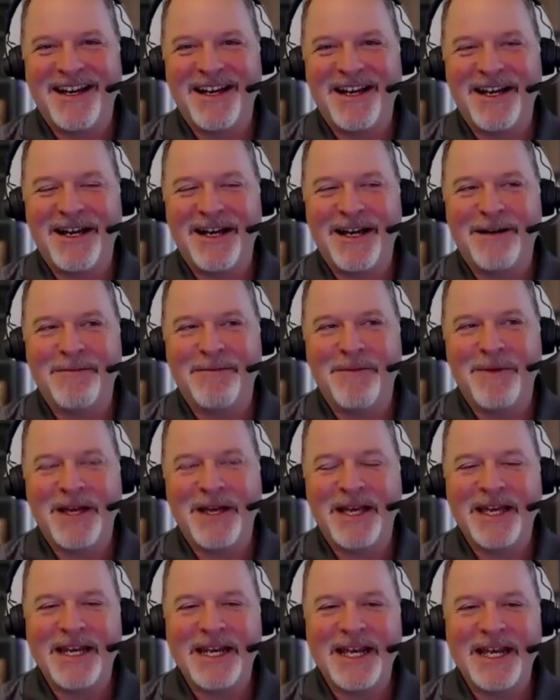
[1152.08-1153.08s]
room.
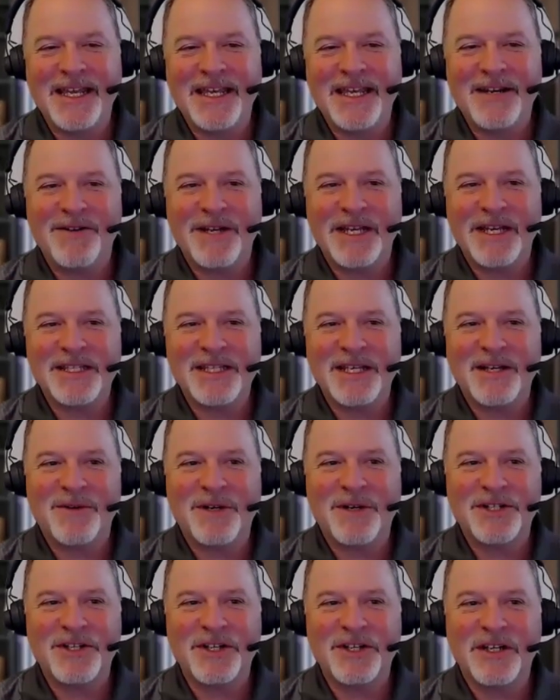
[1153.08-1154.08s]
And I guess the
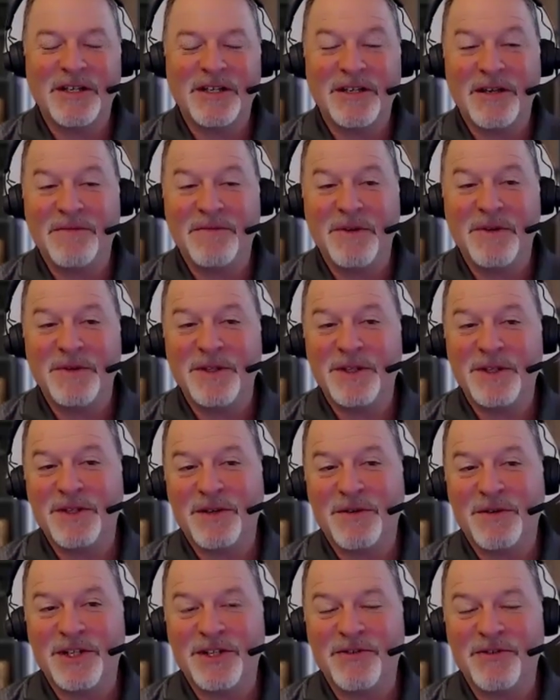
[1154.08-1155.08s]
question, and maybe this is
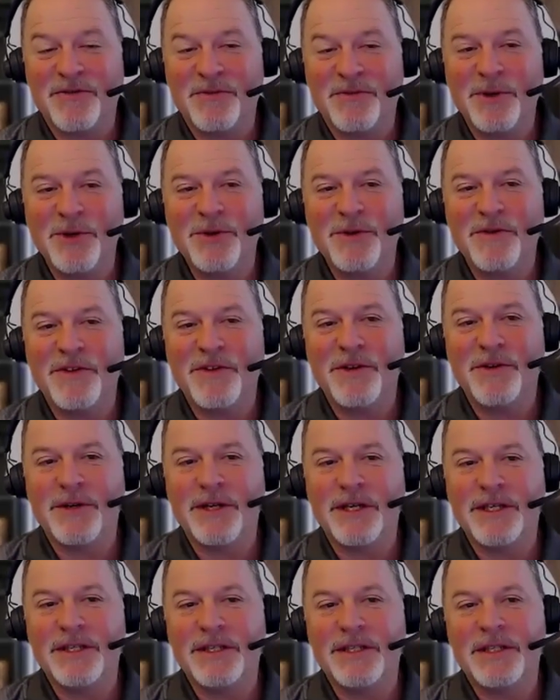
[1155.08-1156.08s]
a question for both of you,
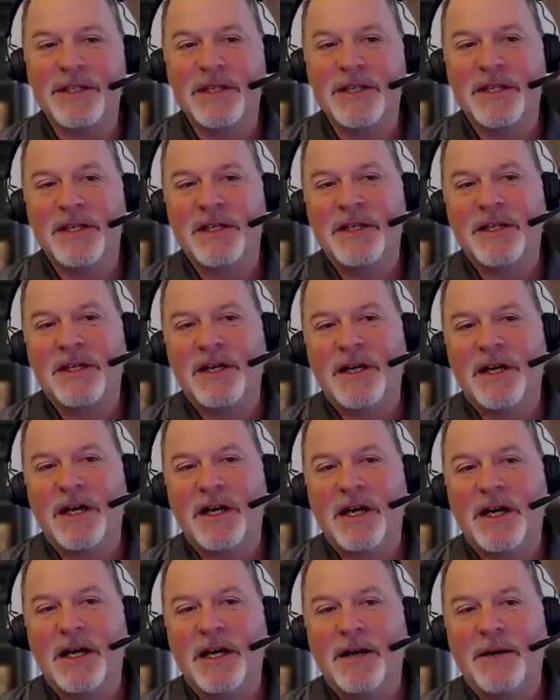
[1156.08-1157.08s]
is,
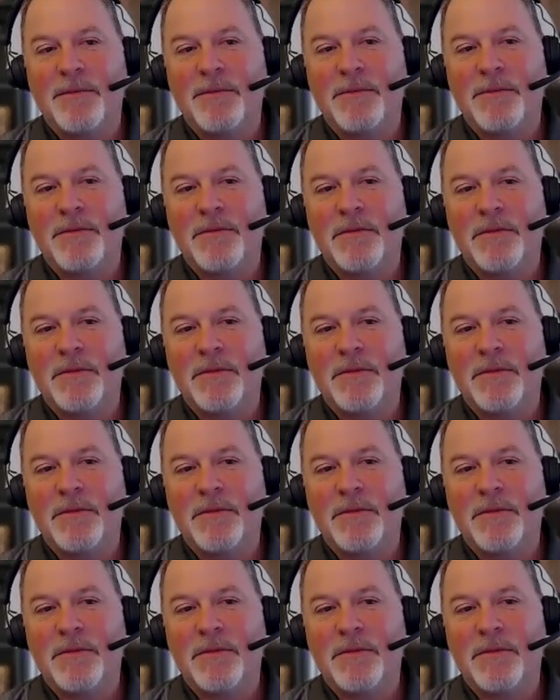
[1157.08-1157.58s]
do